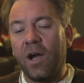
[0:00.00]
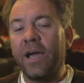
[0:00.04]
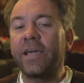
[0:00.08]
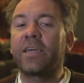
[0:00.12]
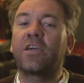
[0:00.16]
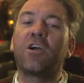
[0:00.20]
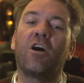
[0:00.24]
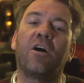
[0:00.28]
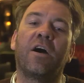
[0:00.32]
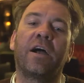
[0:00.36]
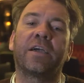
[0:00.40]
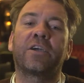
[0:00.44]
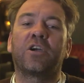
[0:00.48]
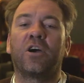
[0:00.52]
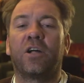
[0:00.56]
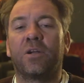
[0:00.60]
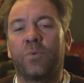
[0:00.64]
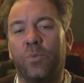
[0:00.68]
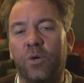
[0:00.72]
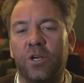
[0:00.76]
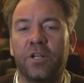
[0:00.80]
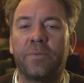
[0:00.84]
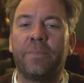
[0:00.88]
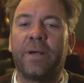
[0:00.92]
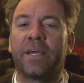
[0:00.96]
kind of
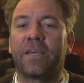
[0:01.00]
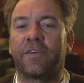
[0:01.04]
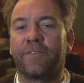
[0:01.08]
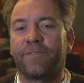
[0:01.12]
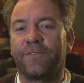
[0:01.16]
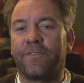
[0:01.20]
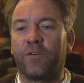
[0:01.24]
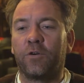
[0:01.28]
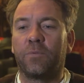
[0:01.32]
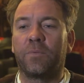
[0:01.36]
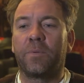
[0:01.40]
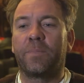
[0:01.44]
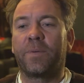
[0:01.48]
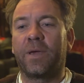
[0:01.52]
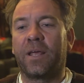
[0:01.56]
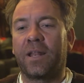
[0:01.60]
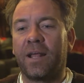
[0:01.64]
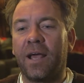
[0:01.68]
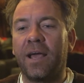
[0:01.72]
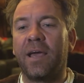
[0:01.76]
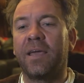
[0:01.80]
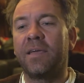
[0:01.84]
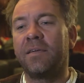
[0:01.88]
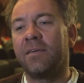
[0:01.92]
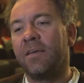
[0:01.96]
wanted to make a film about,
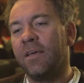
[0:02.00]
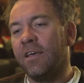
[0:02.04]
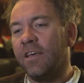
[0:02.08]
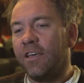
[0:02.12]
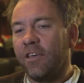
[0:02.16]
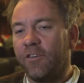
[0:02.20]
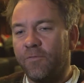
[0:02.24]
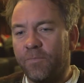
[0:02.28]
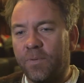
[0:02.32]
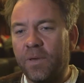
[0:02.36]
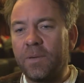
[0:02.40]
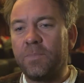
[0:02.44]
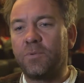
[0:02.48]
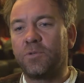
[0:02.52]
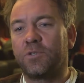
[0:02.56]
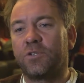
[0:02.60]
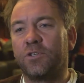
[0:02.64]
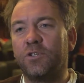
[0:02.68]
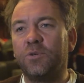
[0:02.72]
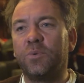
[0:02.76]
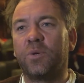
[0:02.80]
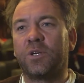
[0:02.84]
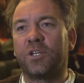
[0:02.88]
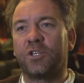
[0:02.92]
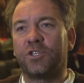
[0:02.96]
hey, if people
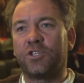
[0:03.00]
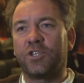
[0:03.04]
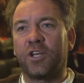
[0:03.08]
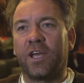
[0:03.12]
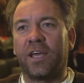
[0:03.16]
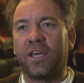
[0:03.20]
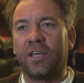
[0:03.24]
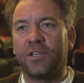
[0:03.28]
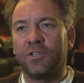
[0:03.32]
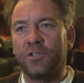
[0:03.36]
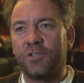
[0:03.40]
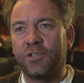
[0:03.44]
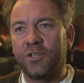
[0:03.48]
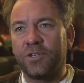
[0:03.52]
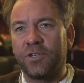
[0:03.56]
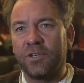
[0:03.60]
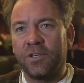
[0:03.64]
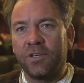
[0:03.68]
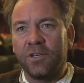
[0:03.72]
do want to change,